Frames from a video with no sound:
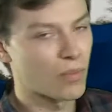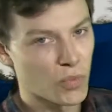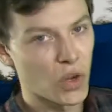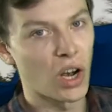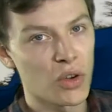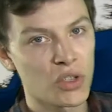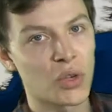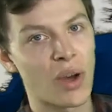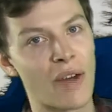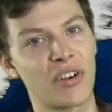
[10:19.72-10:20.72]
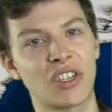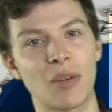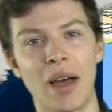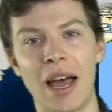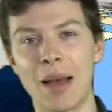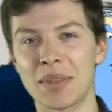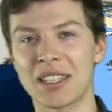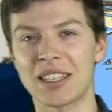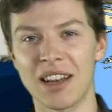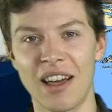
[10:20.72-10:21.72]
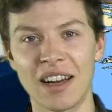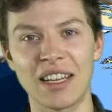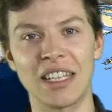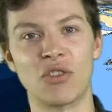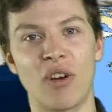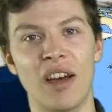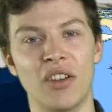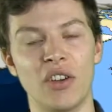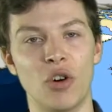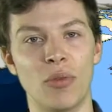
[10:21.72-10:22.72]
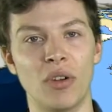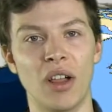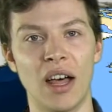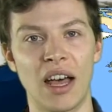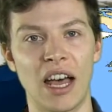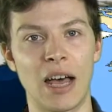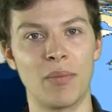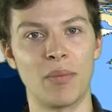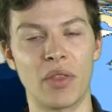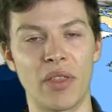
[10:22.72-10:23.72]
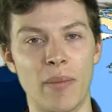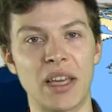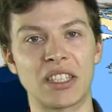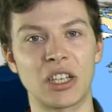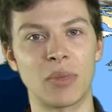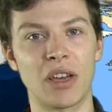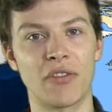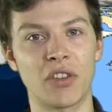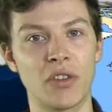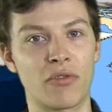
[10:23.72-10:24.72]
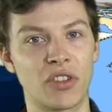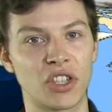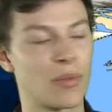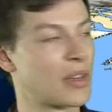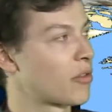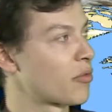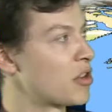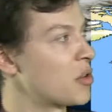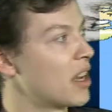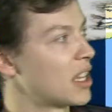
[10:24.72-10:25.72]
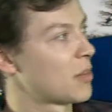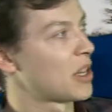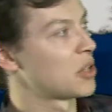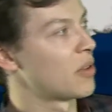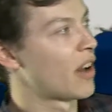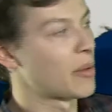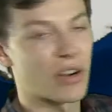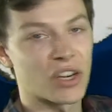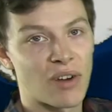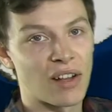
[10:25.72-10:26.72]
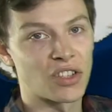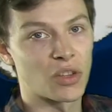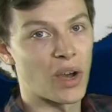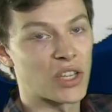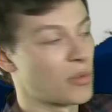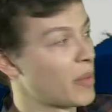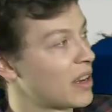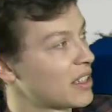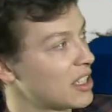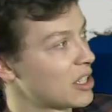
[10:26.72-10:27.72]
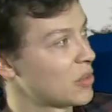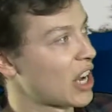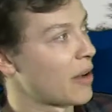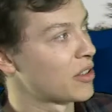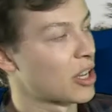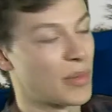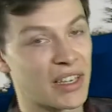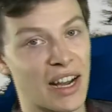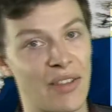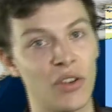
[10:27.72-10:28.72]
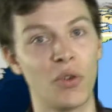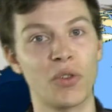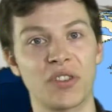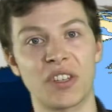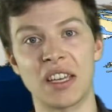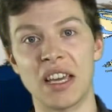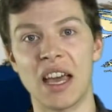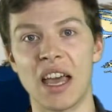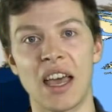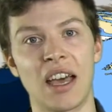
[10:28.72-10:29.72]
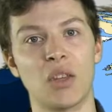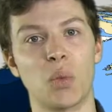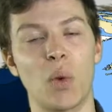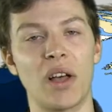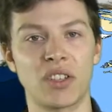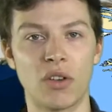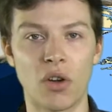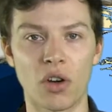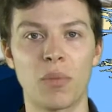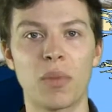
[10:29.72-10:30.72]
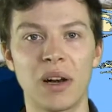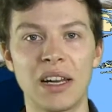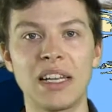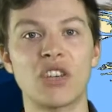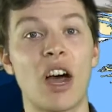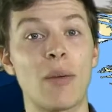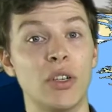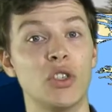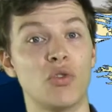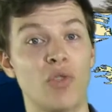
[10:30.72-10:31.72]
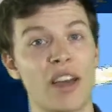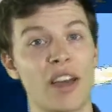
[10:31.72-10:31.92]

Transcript: close to average, so perhaps slightly drier than normal. But there may still be a few fronts coming through, especially with high pressure out to the west. We might see some showers coming down the North Sea as well. So not completely dry, but drier